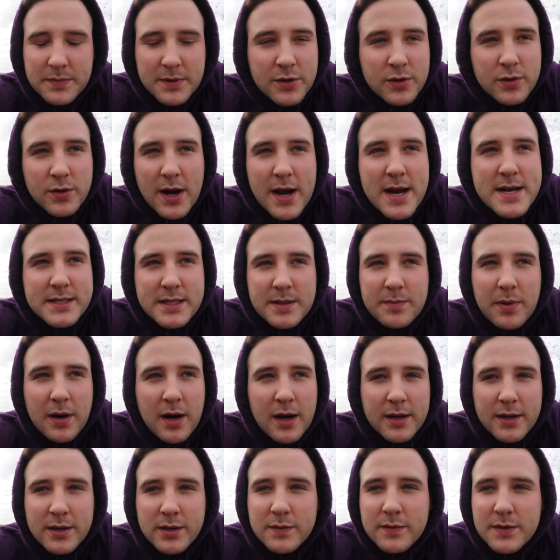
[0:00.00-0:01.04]
crazy
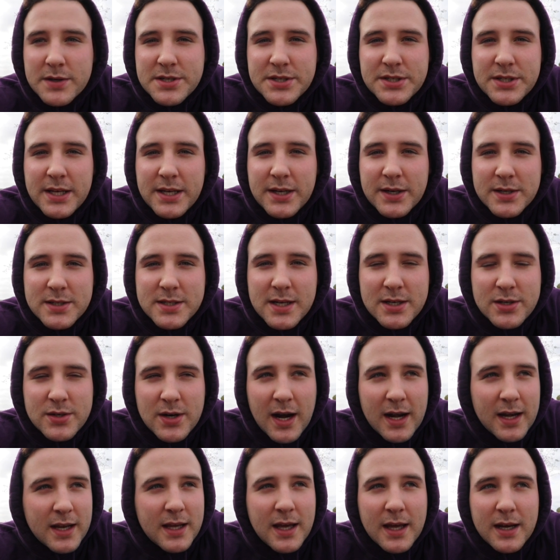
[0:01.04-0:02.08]
bonded over sneakers. I
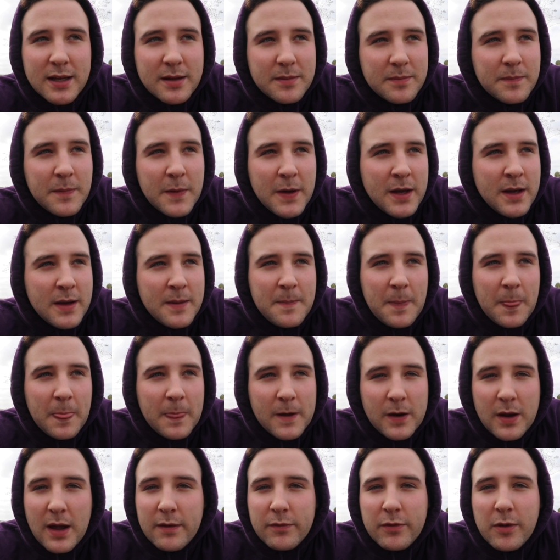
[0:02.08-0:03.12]
tried to get him you
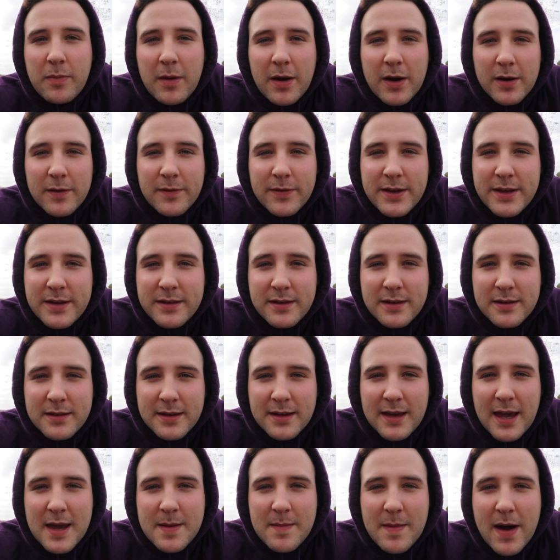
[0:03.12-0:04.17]
know, every pair of Yeezys
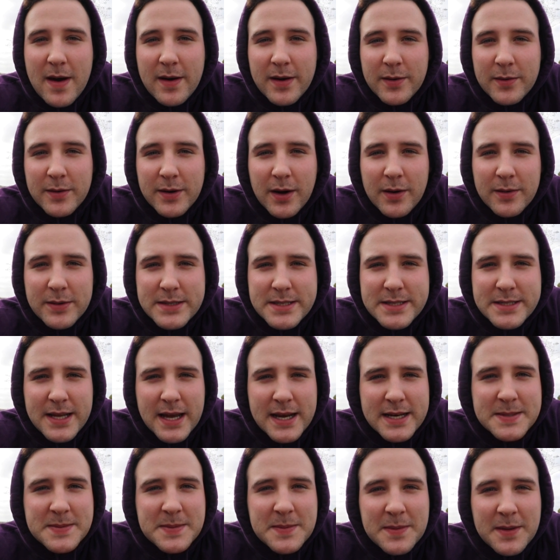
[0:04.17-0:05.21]
that came out, he would always
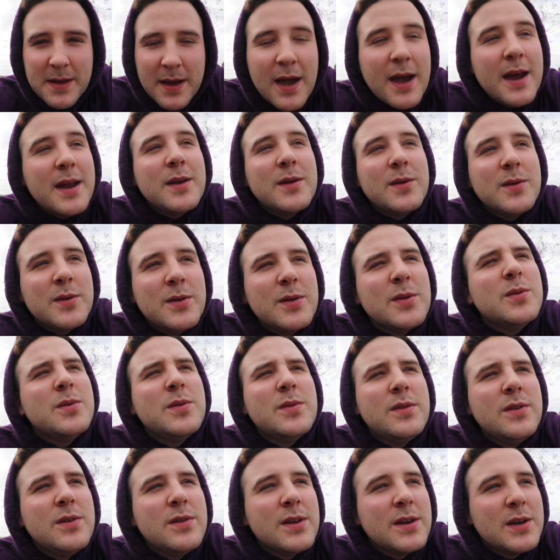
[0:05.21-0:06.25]
text me be like, hey dude, do you,
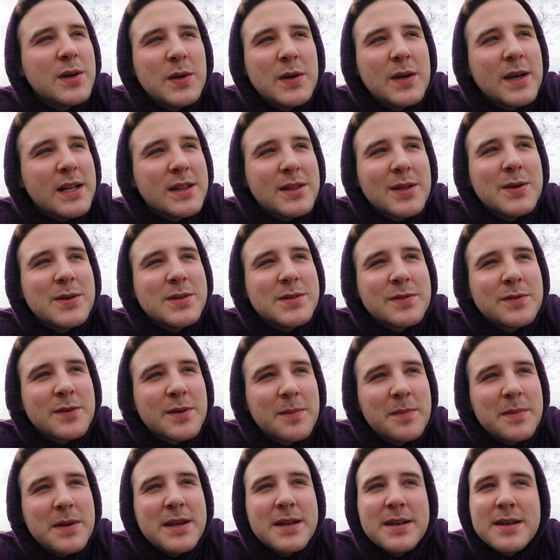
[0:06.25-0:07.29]
do you think you can get those for
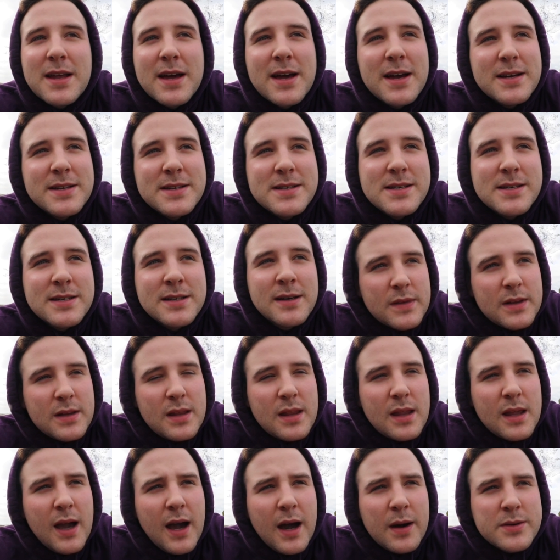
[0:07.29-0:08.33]
me and Dez?
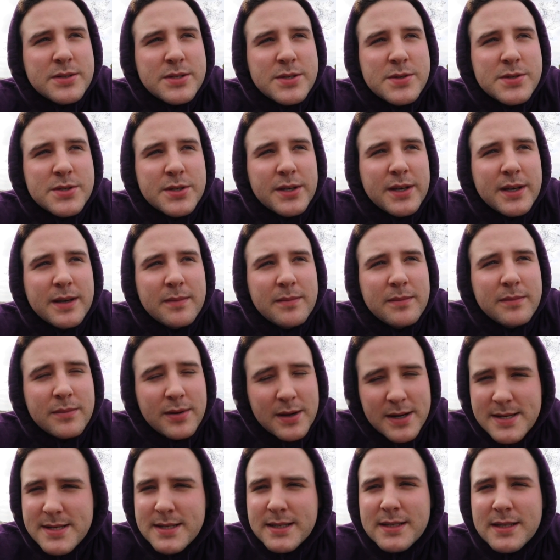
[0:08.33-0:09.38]
I was usually
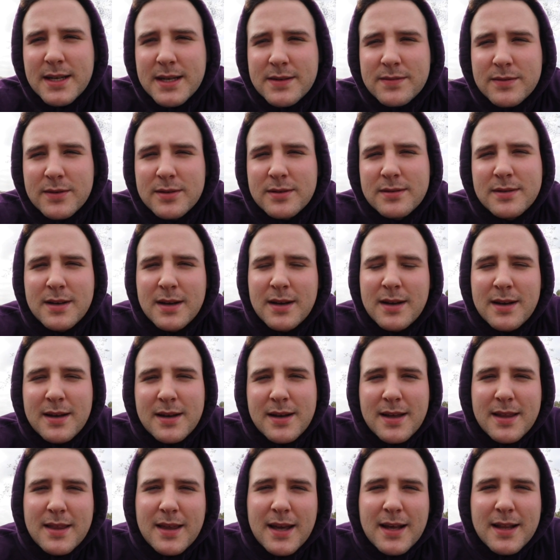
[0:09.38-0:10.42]
pretty successful.
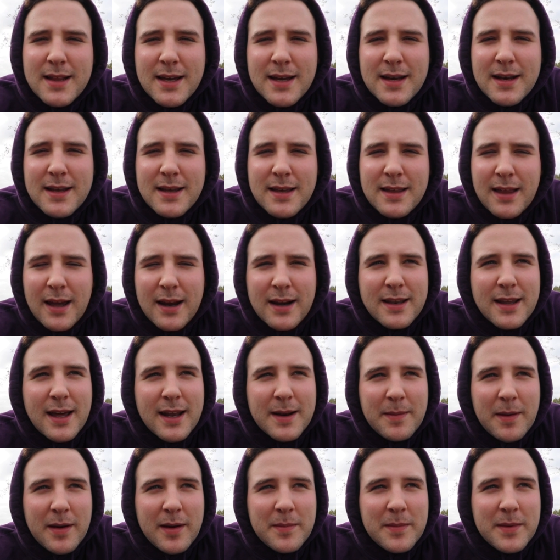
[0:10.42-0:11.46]
I think that he liked that
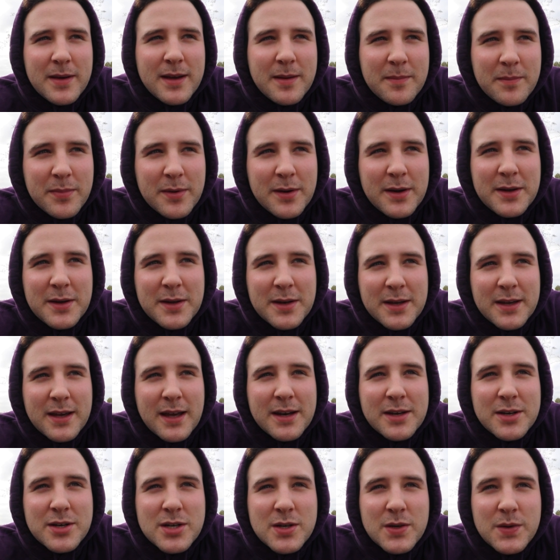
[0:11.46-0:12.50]
about me. I'm pretty good at
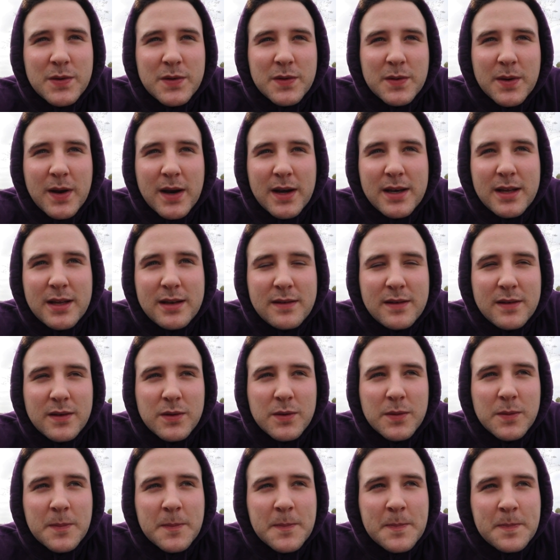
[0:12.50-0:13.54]
getting shoes when I need
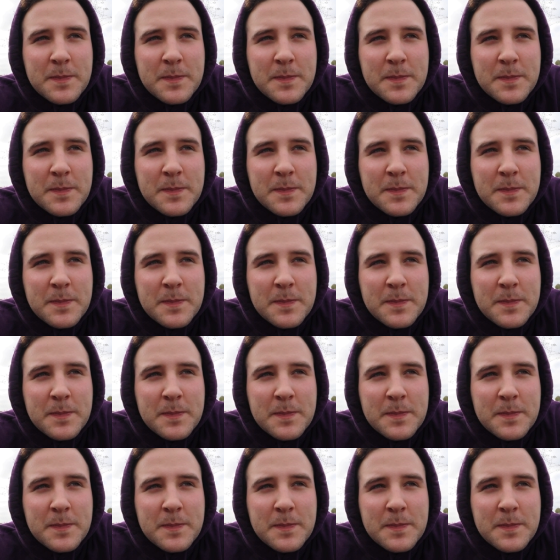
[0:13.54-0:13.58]
to.